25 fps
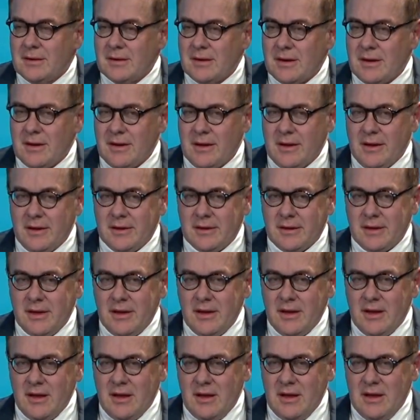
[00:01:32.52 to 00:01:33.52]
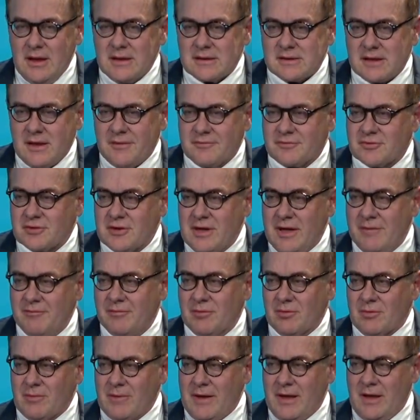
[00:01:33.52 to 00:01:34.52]
And as I've traveled
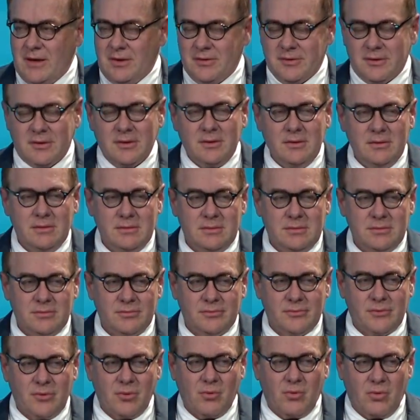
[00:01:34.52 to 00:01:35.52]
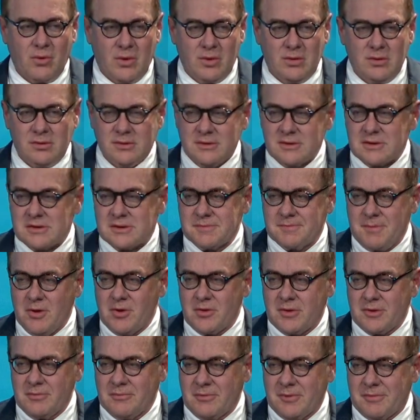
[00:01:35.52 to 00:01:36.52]
around the world and
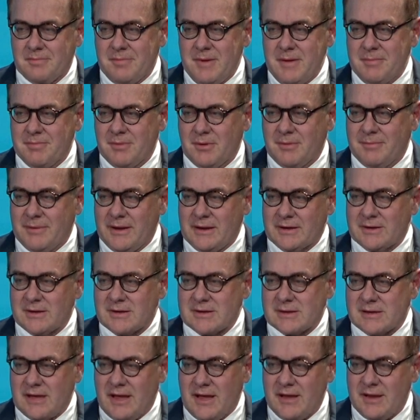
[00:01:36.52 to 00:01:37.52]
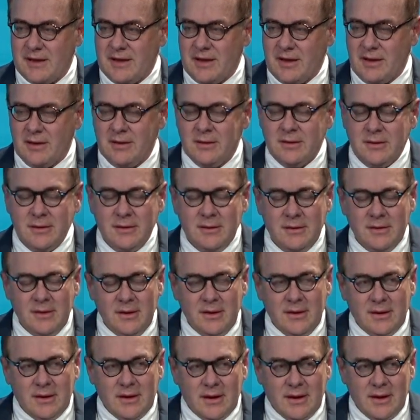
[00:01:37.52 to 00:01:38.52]
spoken with people about this idea,
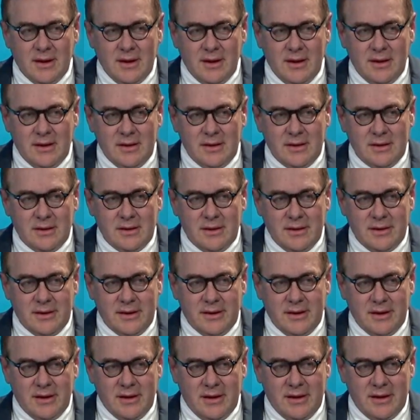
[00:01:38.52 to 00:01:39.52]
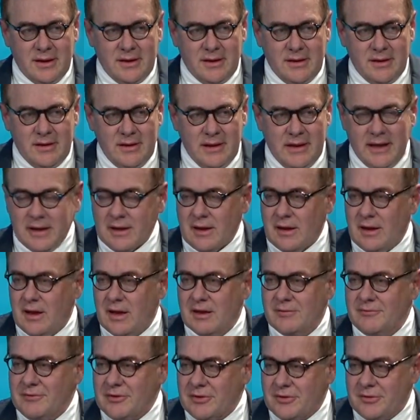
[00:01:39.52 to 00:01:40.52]
uh, I, I, had a lot
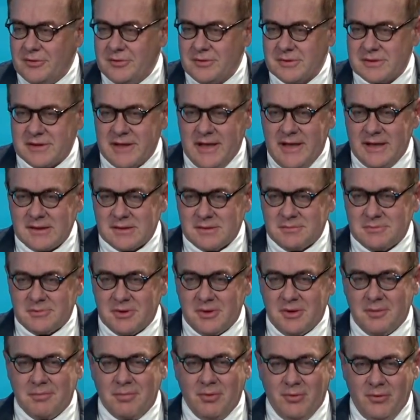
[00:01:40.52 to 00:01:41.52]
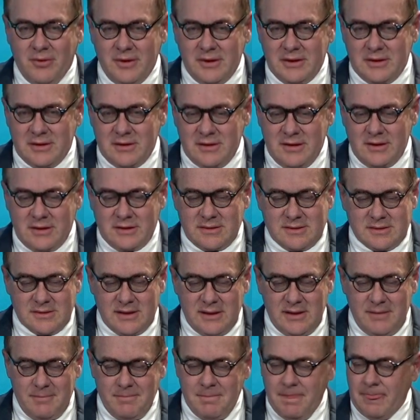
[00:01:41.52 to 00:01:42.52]
of enthusiasm to the point that
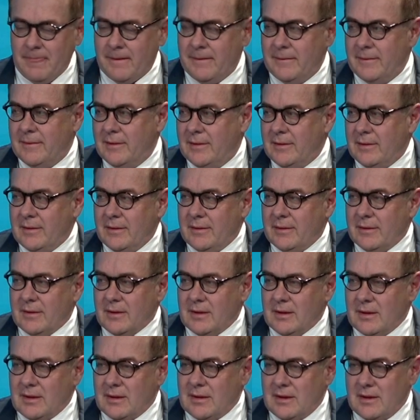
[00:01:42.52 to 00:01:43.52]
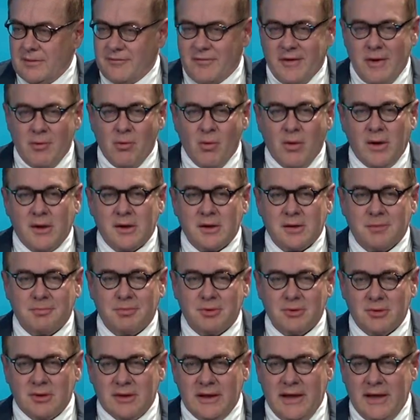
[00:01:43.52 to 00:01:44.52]
uh, uh, if I wanted to
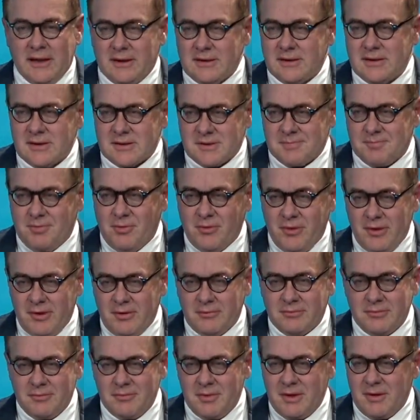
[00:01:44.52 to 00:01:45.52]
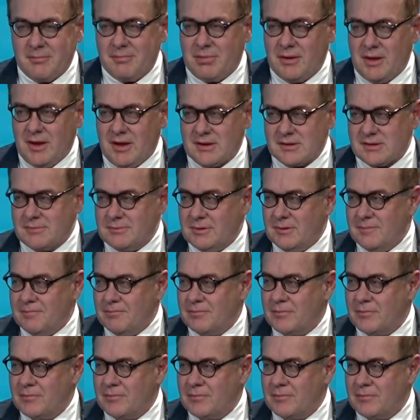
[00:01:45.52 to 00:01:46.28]
pull out at this point, it would be impossible.